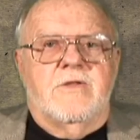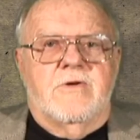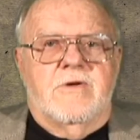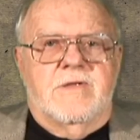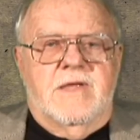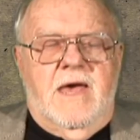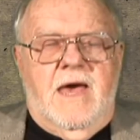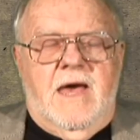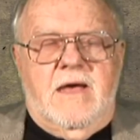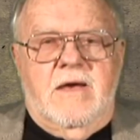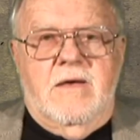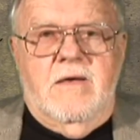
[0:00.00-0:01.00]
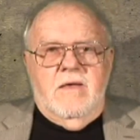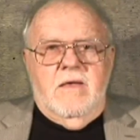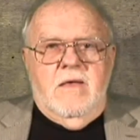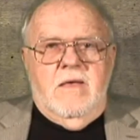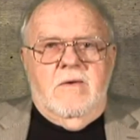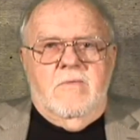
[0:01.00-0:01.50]
under attack?
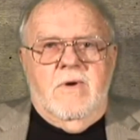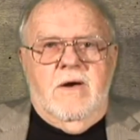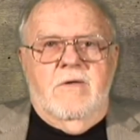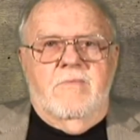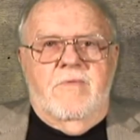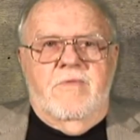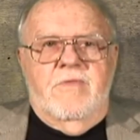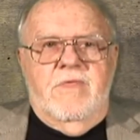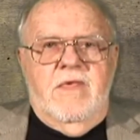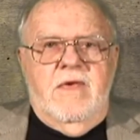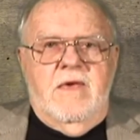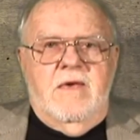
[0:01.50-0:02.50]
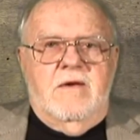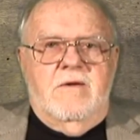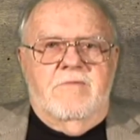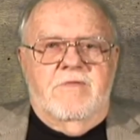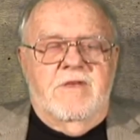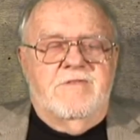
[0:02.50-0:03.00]
Well, the
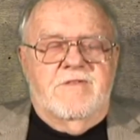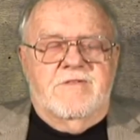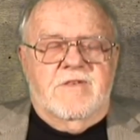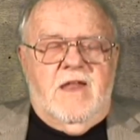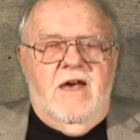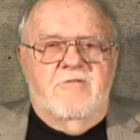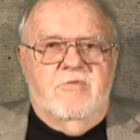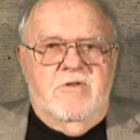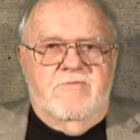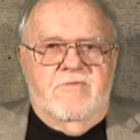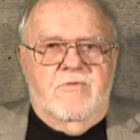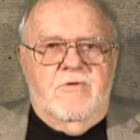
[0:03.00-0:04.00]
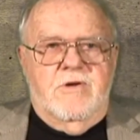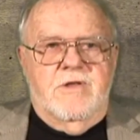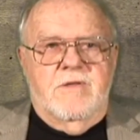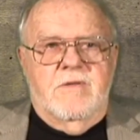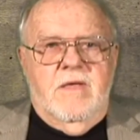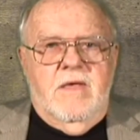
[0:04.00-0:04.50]
thesis that I've put forward
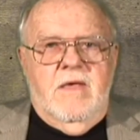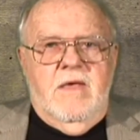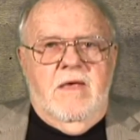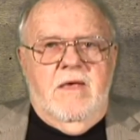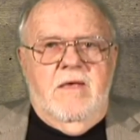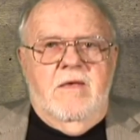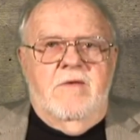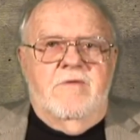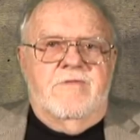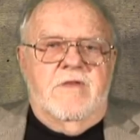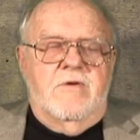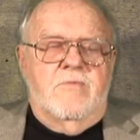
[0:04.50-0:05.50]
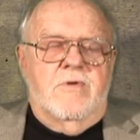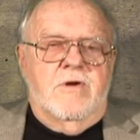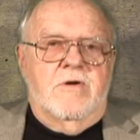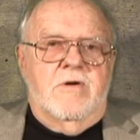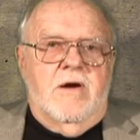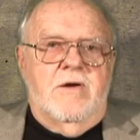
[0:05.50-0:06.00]
is that
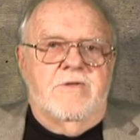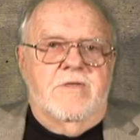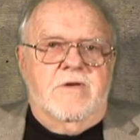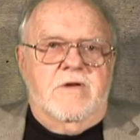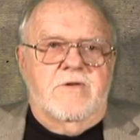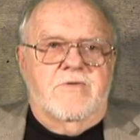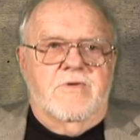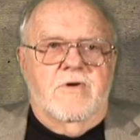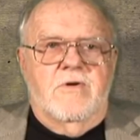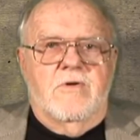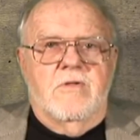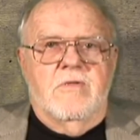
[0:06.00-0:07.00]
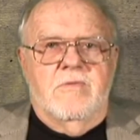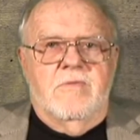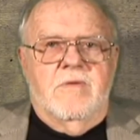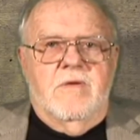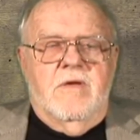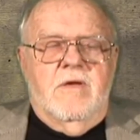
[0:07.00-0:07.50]
we're under the control,
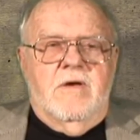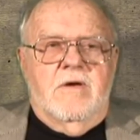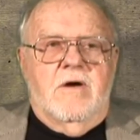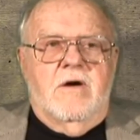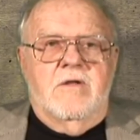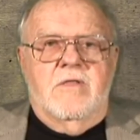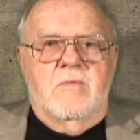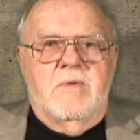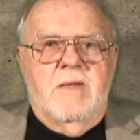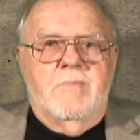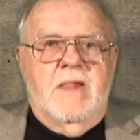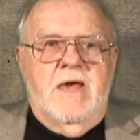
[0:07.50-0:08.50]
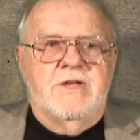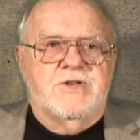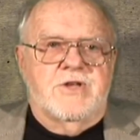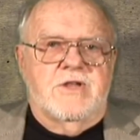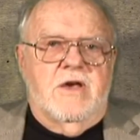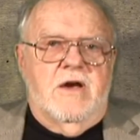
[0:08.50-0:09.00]
under the
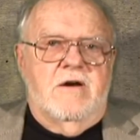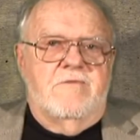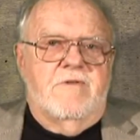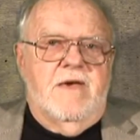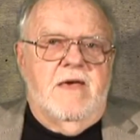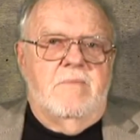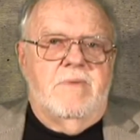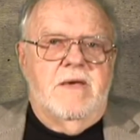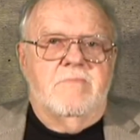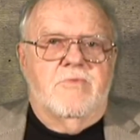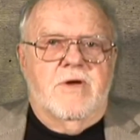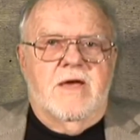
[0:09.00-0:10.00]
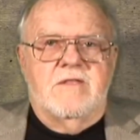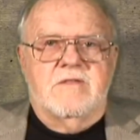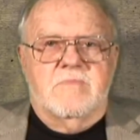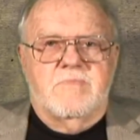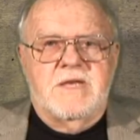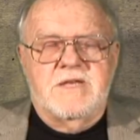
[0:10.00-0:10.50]
manipulation of a big brain
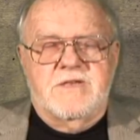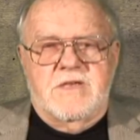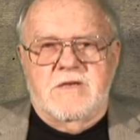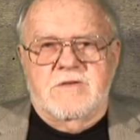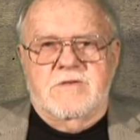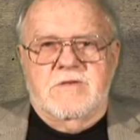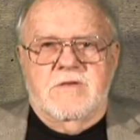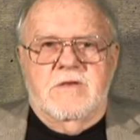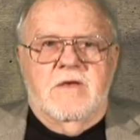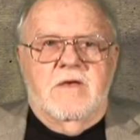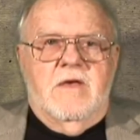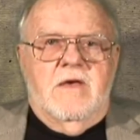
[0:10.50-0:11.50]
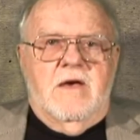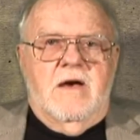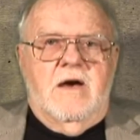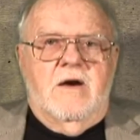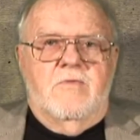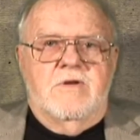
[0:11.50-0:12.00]
species,
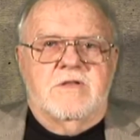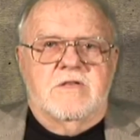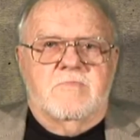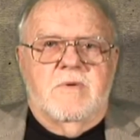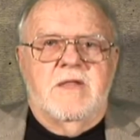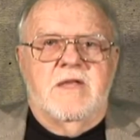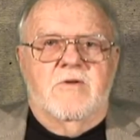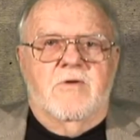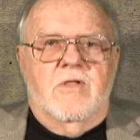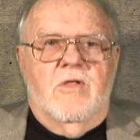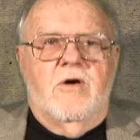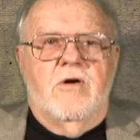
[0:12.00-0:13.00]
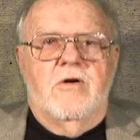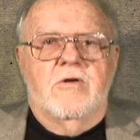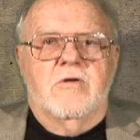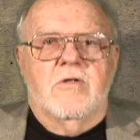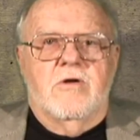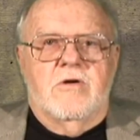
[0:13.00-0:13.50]
which has been here a
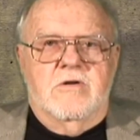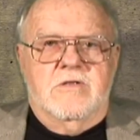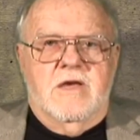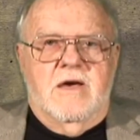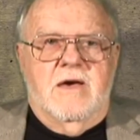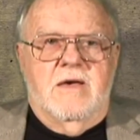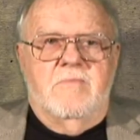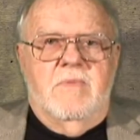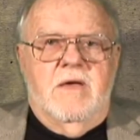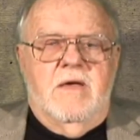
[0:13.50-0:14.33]
long, long time.